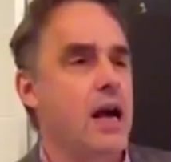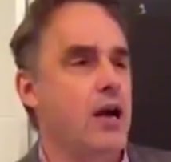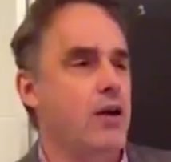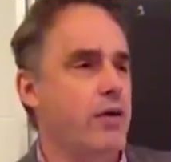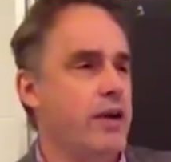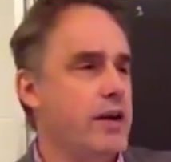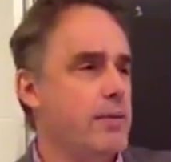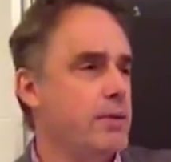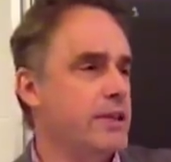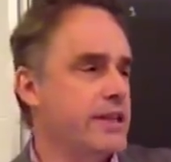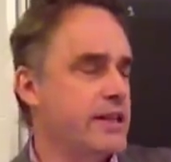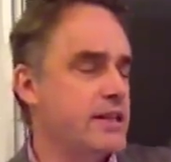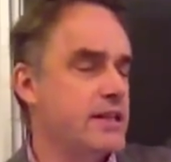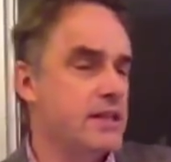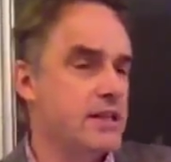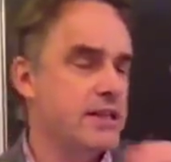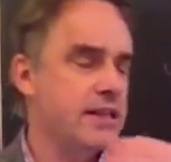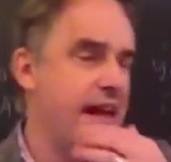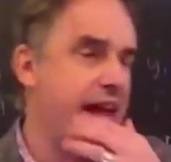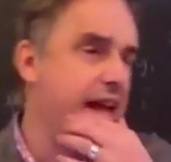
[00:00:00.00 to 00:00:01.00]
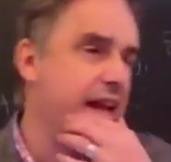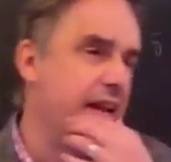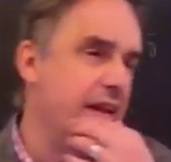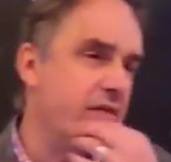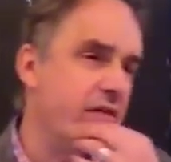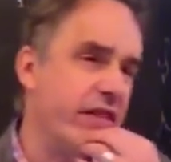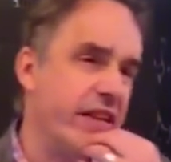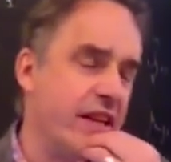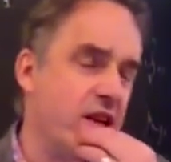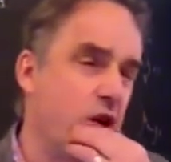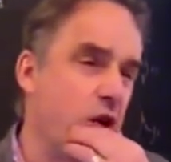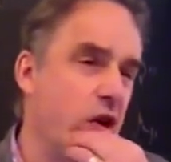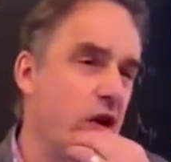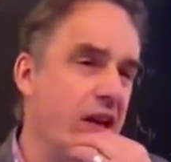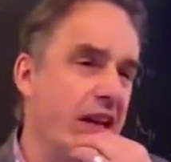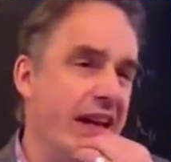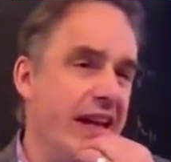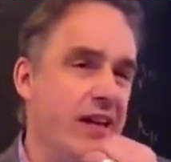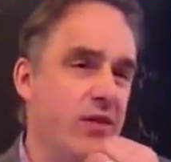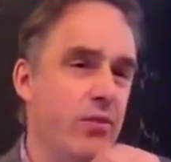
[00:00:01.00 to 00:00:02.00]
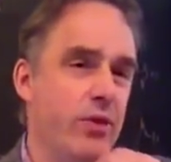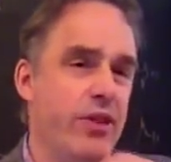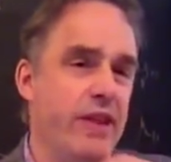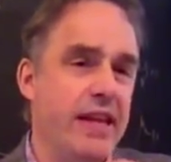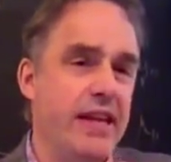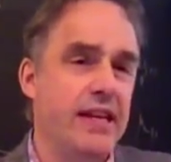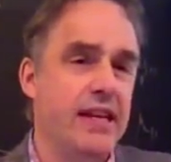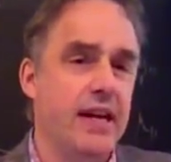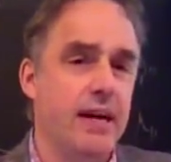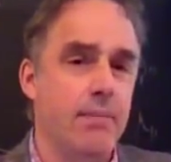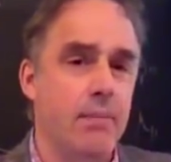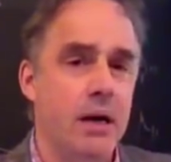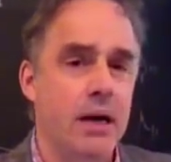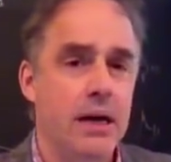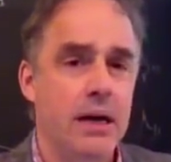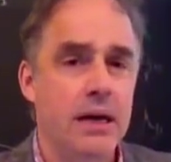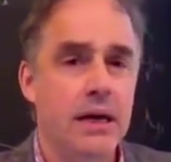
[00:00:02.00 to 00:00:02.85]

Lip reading: Agreeableness is negatively correlated with income,